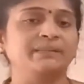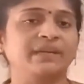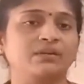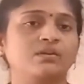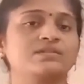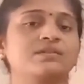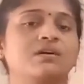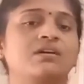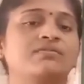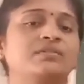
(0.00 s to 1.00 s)
Because
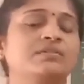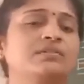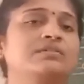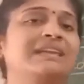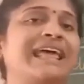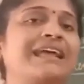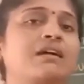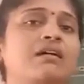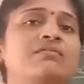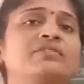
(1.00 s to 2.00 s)
of lack
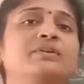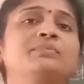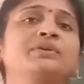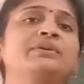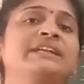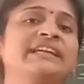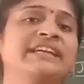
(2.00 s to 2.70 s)
of immunity